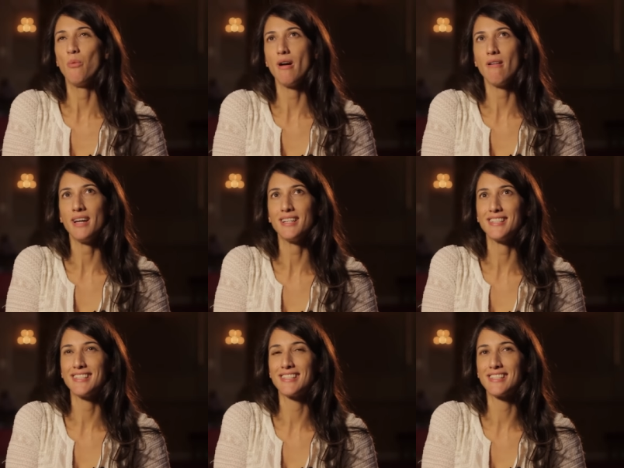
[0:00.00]

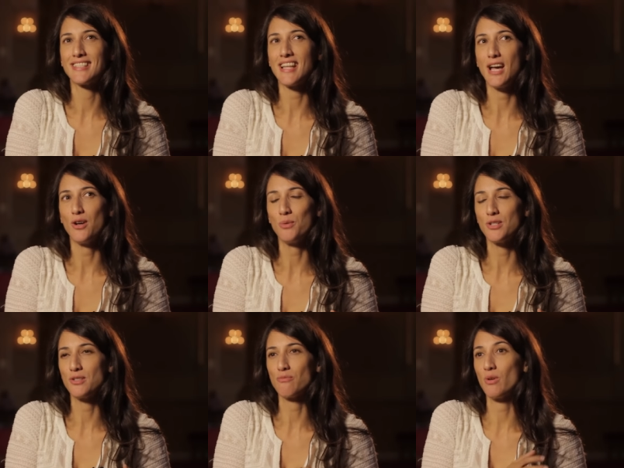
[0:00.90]
Whereas I
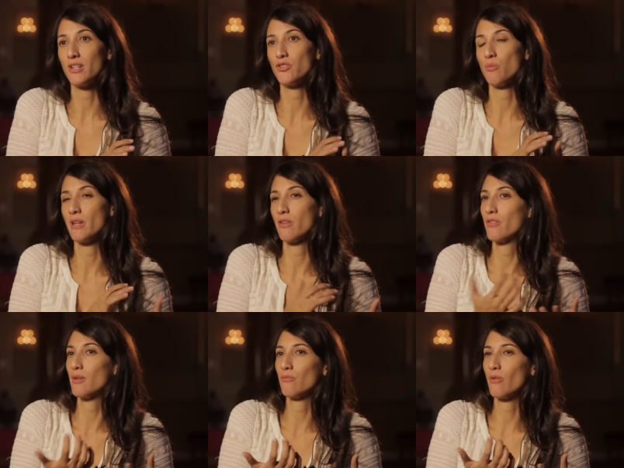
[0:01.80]
always wanted to make
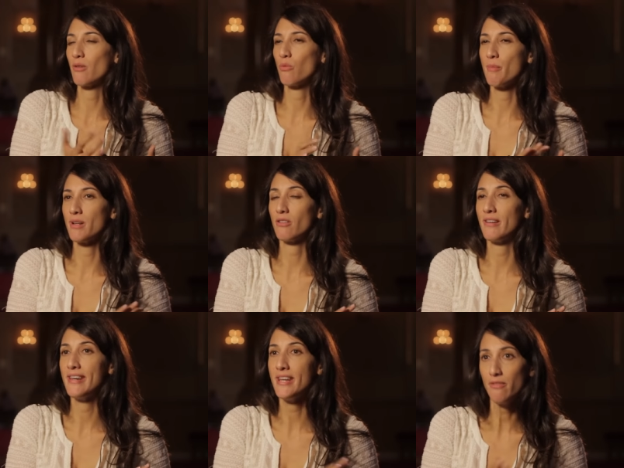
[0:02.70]
a film where women
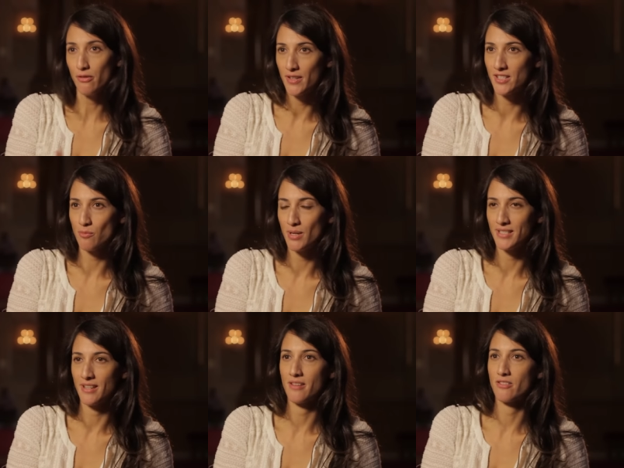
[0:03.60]
are never
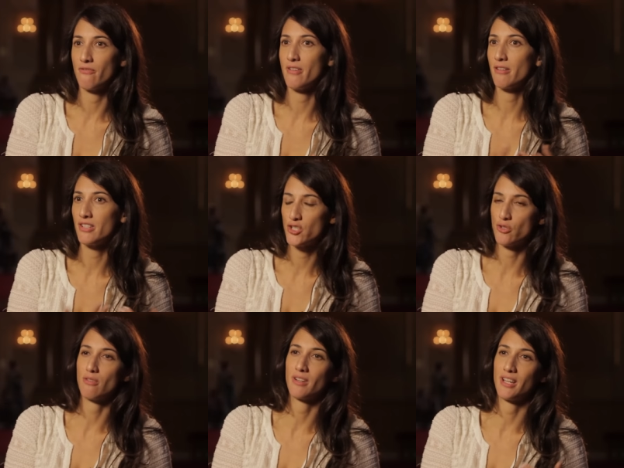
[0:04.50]
victimized and they're very
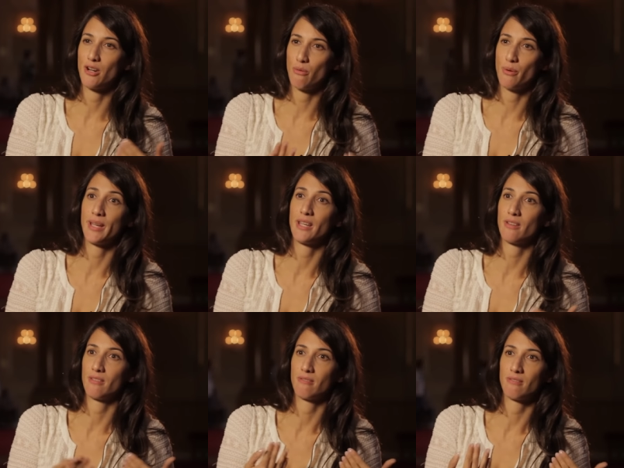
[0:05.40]
strong and
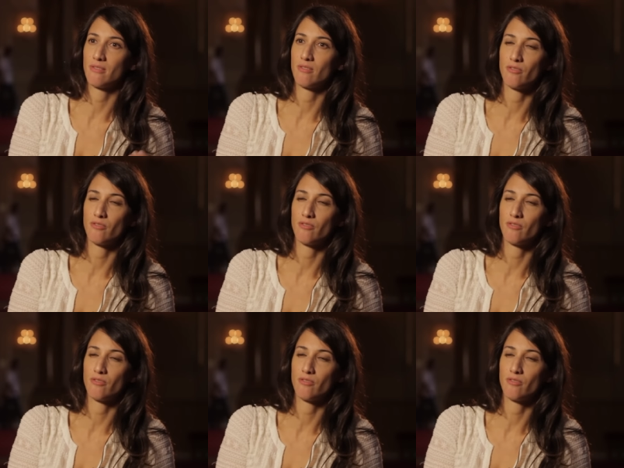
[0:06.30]
heroic and